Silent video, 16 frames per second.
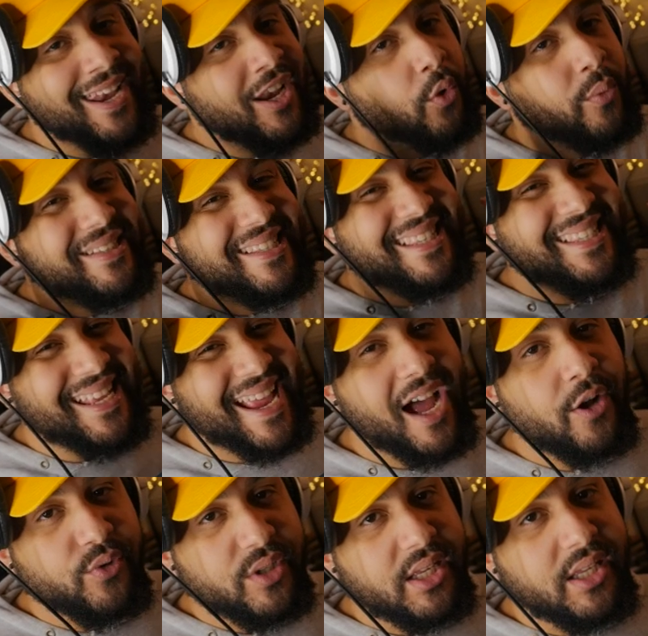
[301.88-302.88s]
I know what
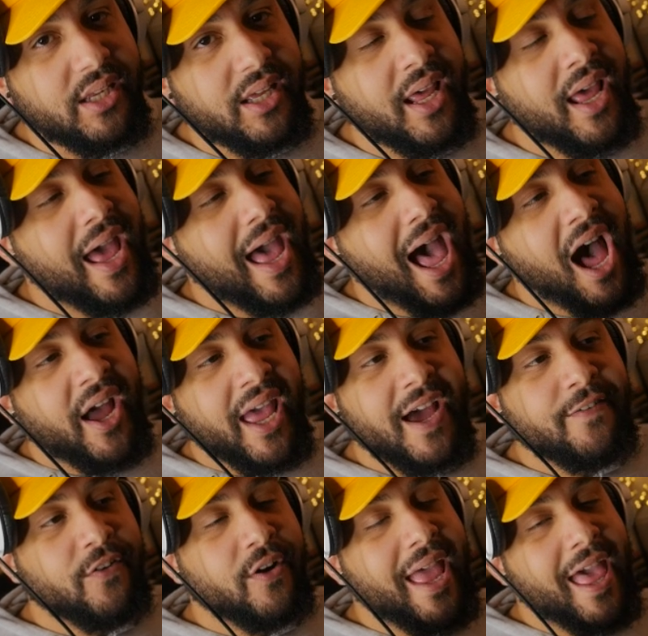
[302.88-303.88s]
sounds good.
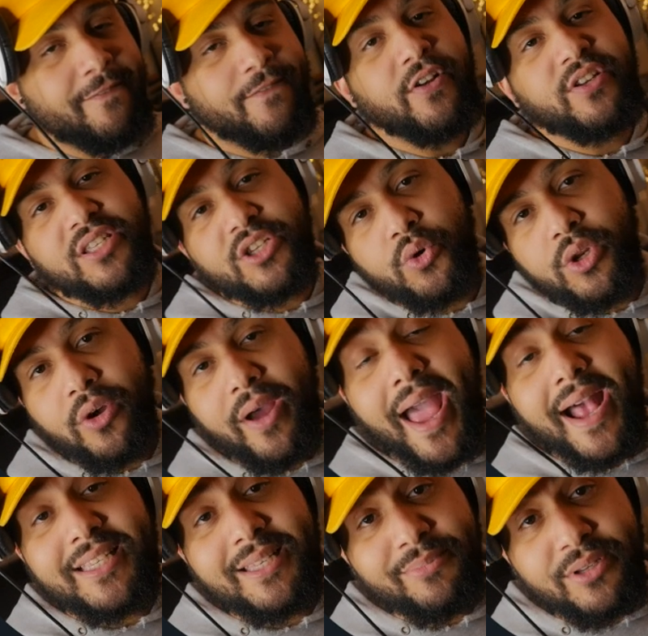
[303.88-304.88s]
However, FL Studio
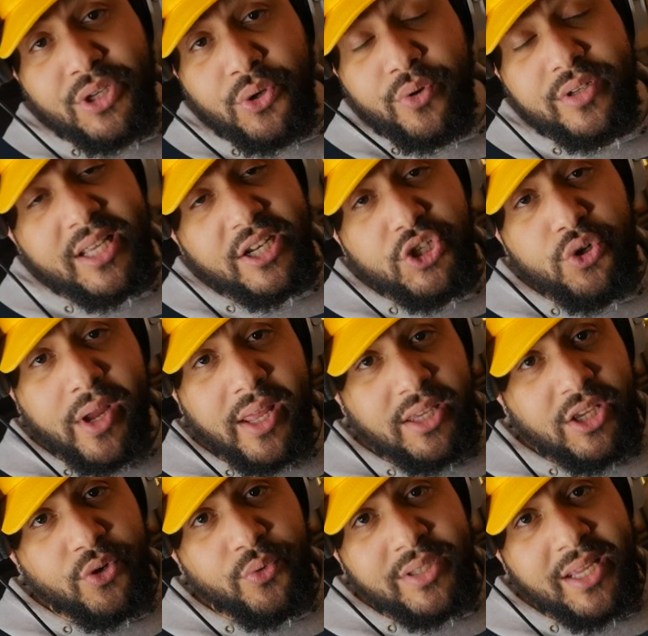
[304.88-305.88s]
has some tools that you
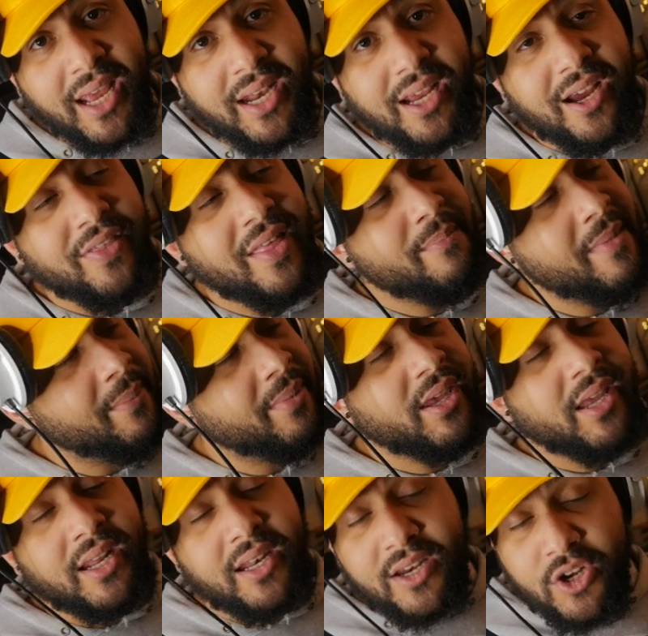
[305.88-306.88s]
can use in here that maybe
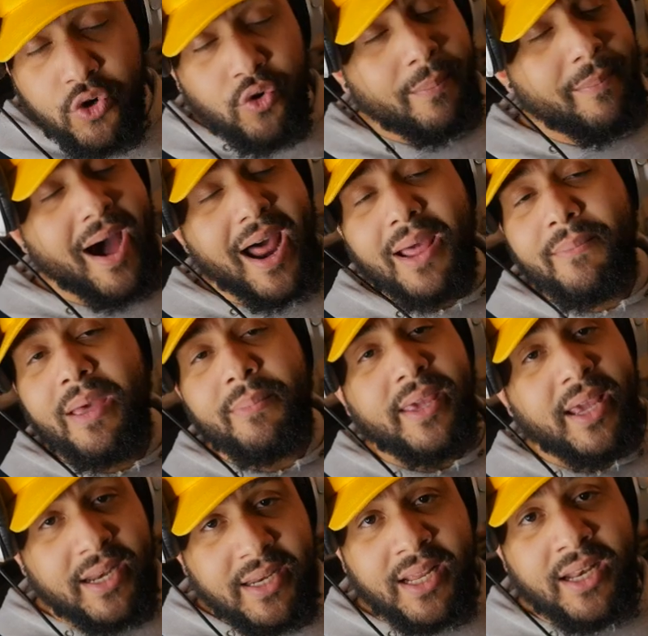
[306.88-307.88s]
you knew about or maybe
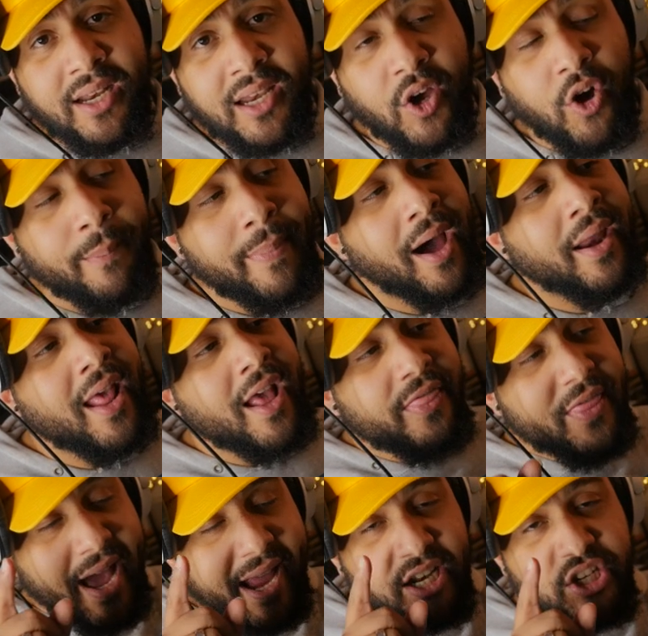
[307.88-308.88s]
you didn't know about
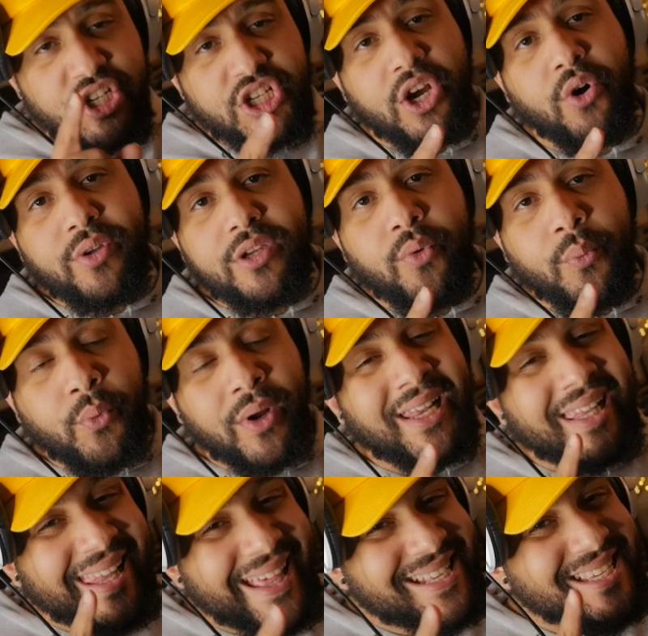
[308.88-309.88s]
that can show you what
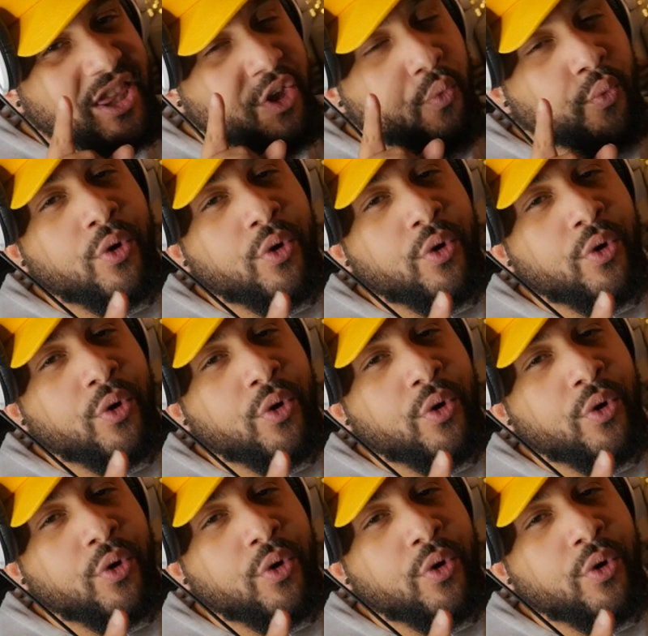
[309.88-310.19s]
at least the